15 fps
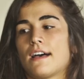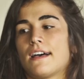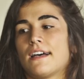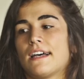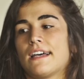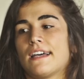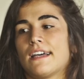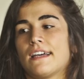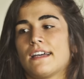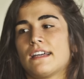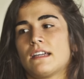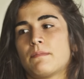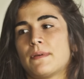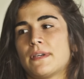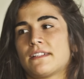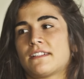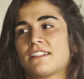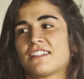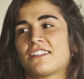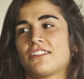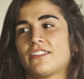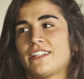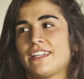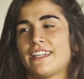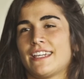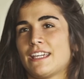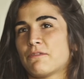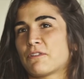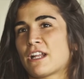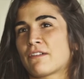I basically
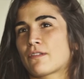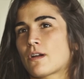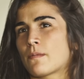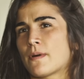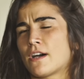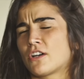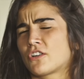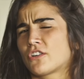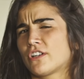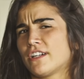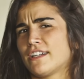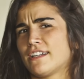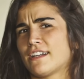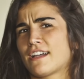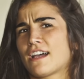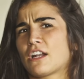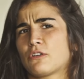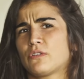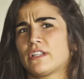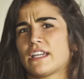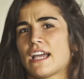eat whenever I'm hungry. I don't really